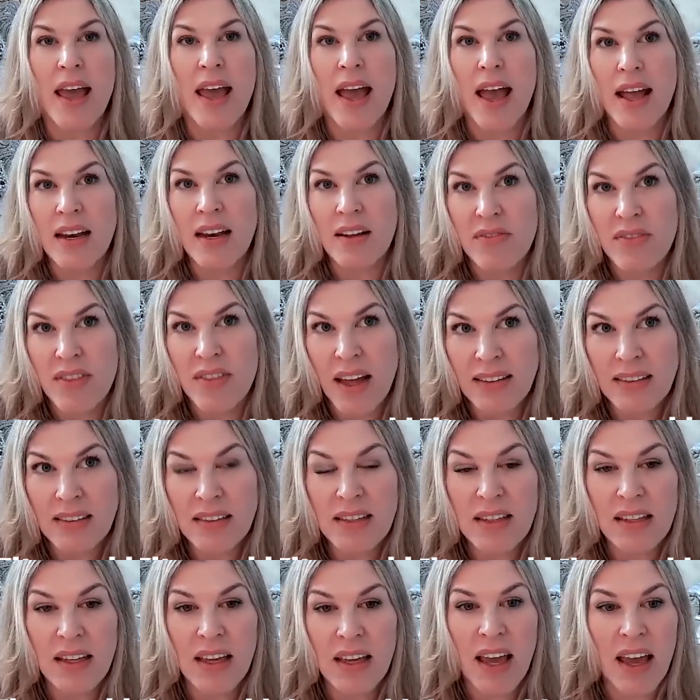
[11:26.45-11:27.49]
And if that's
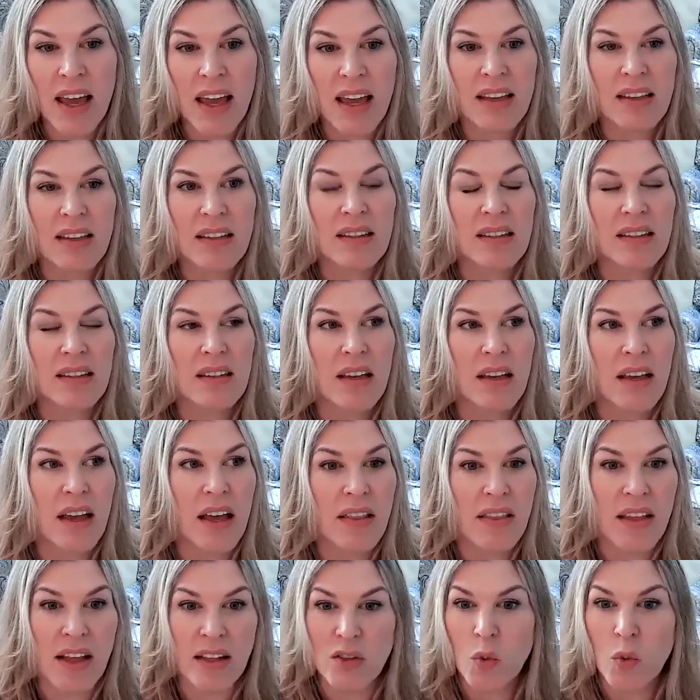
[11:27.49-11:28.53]
the case,
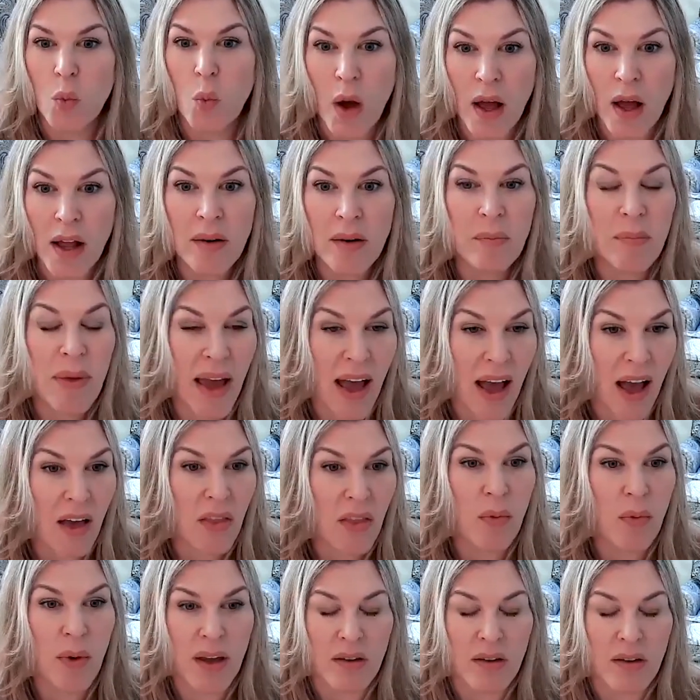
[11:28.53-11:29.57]
and that's one
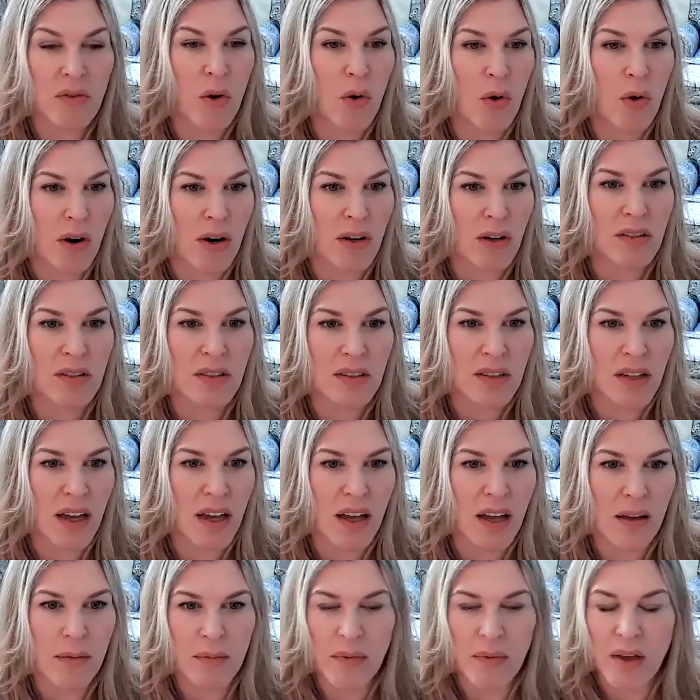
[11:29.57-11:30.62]
pathway, of course,
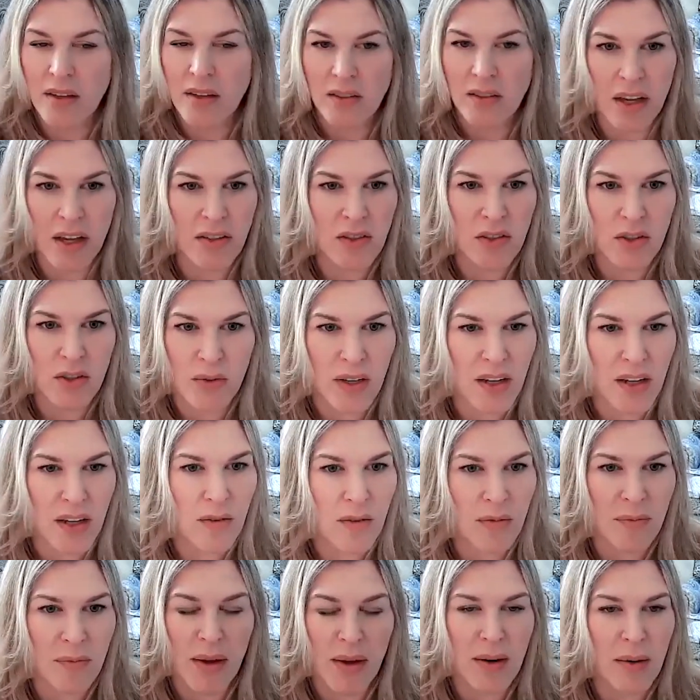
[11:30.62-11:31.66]
as you hear,
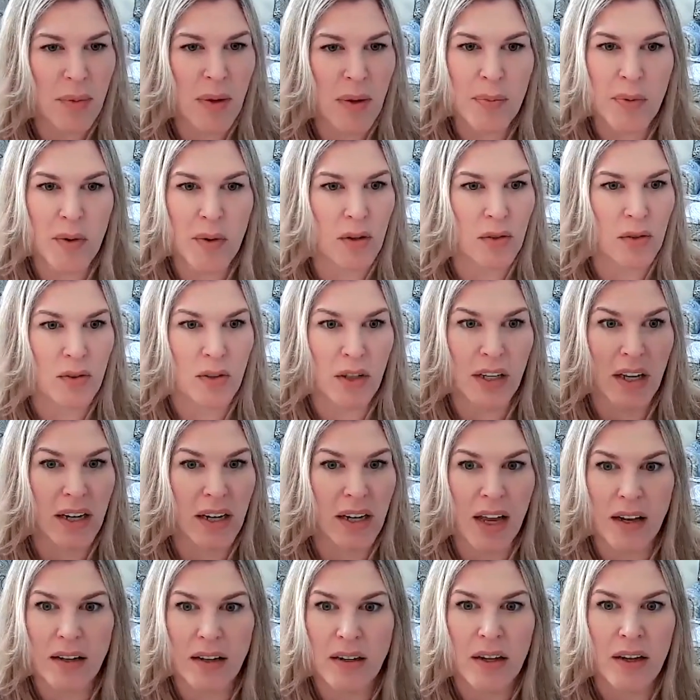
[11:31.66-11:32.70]
many people are looking
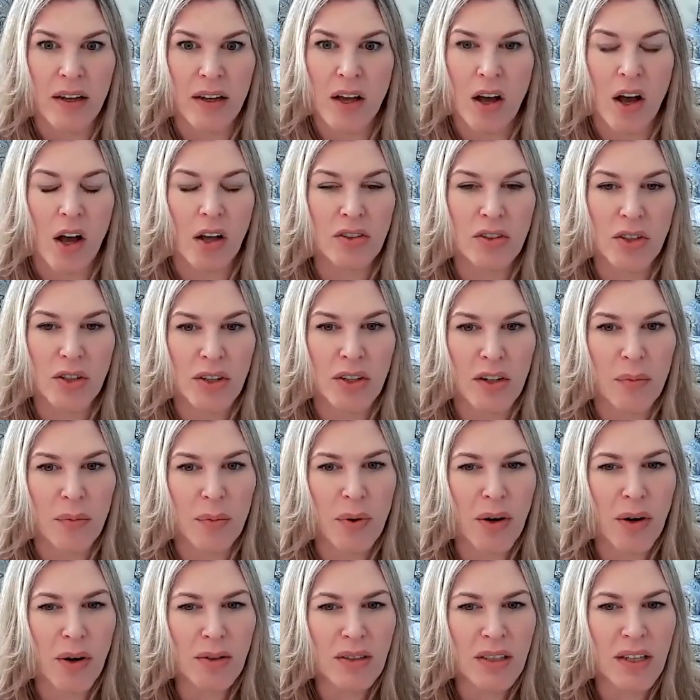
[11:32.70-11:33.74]
at alternative
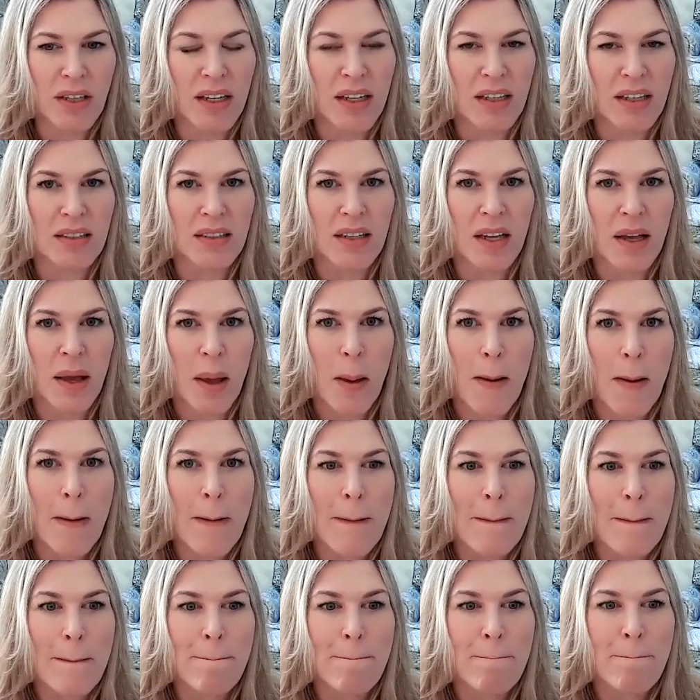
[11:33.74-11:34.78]
proteins,
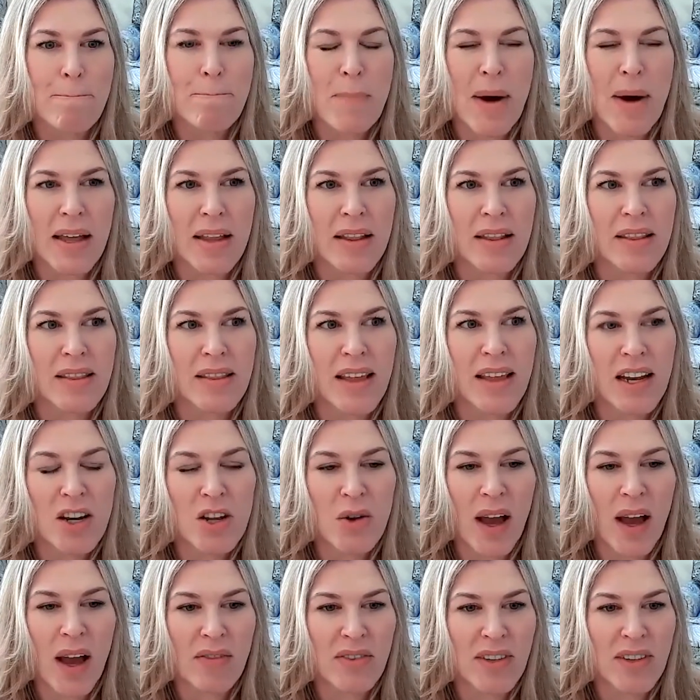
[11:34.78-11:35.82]
but then you
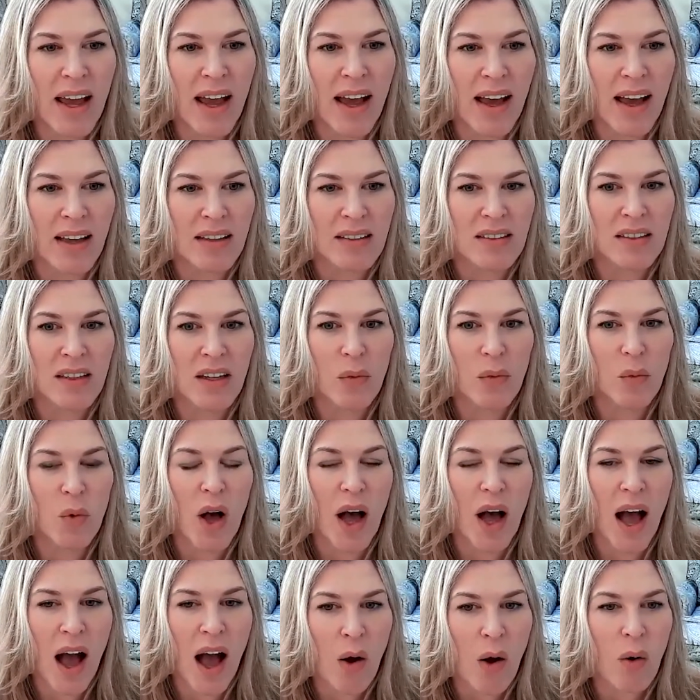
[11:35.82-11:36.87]
have to ask, well,
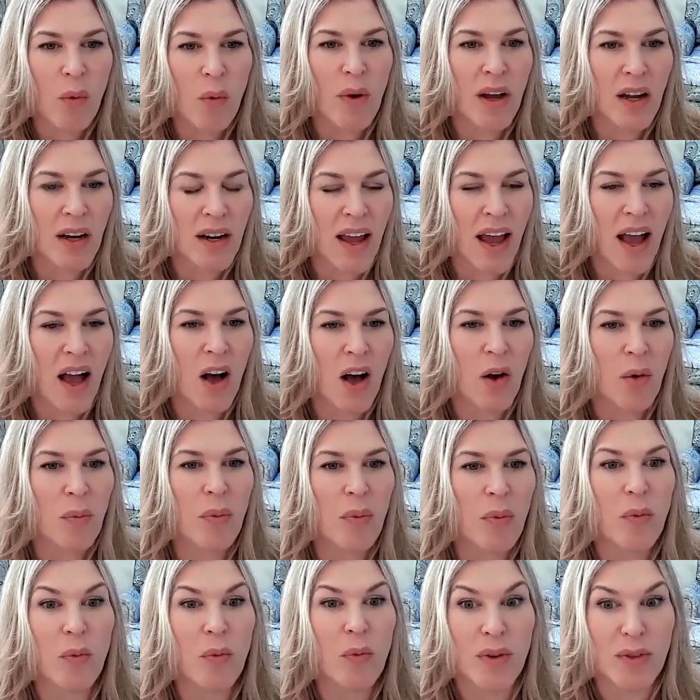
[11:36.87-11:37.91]
how are we going to help
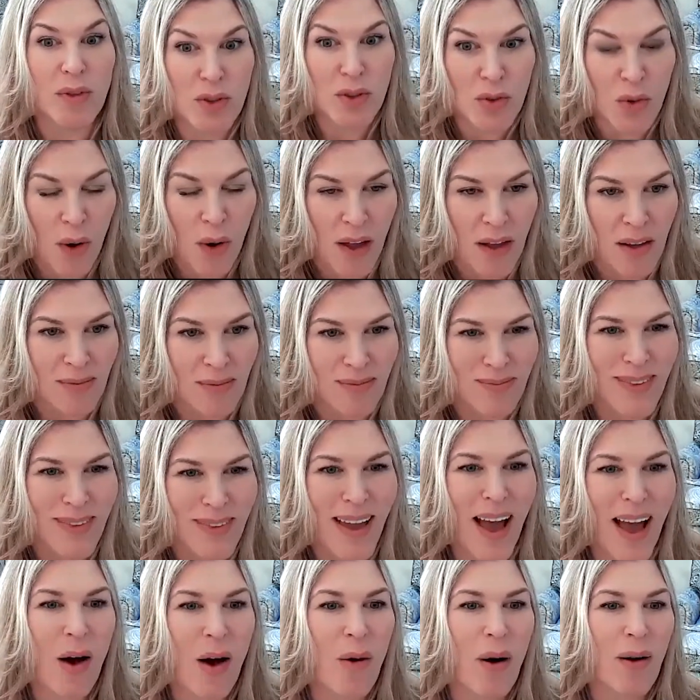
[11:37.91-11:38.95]
with soil?
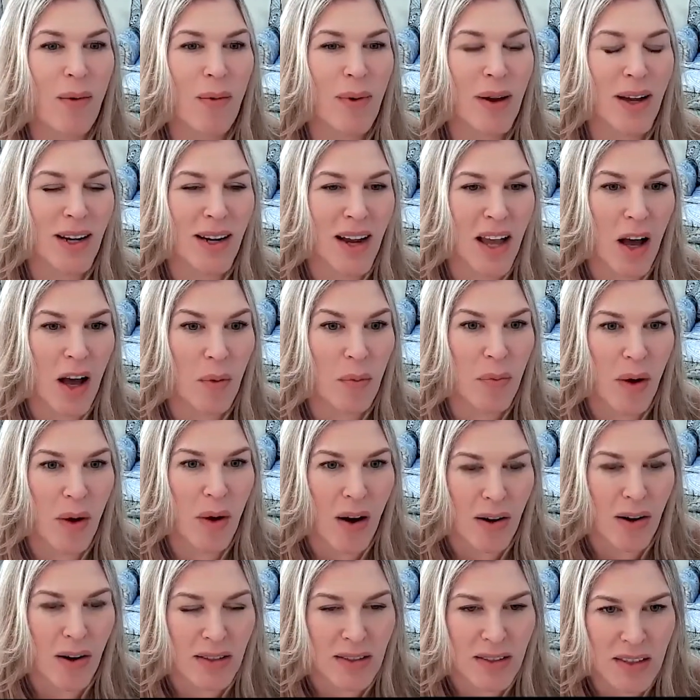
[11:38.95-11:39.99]
How are we going to help
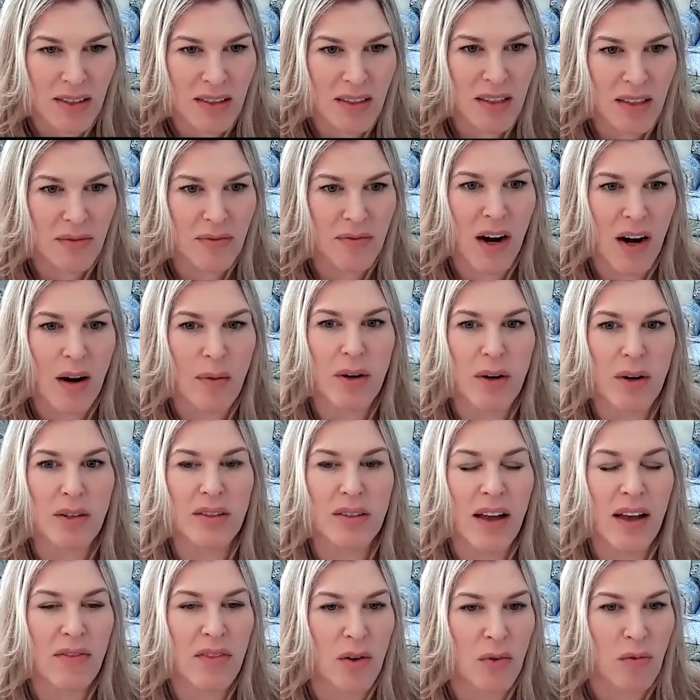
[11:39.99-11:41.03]
our existing farmers
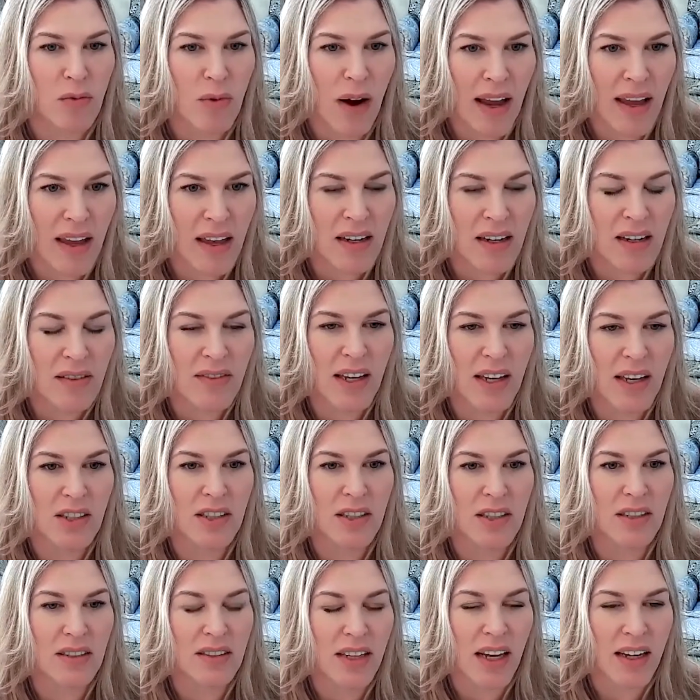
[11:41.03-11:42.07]
have the right
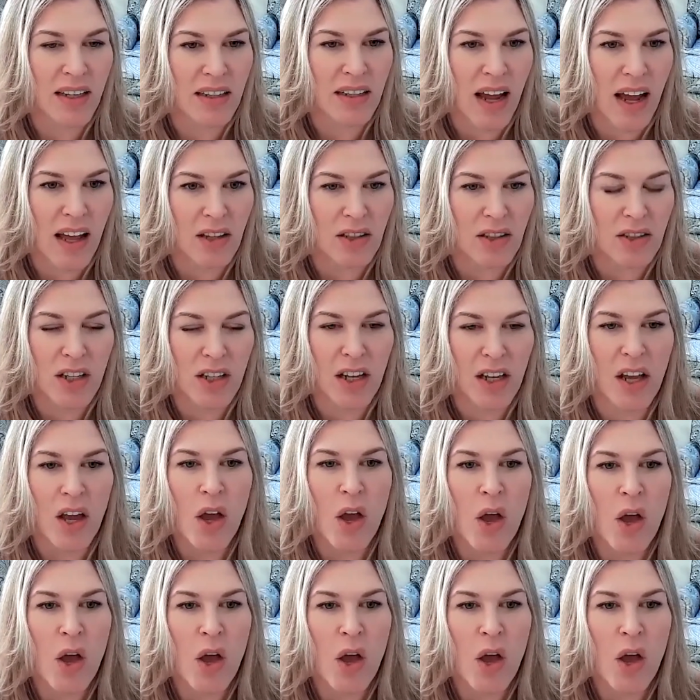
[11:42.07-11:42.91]
innovation and technology?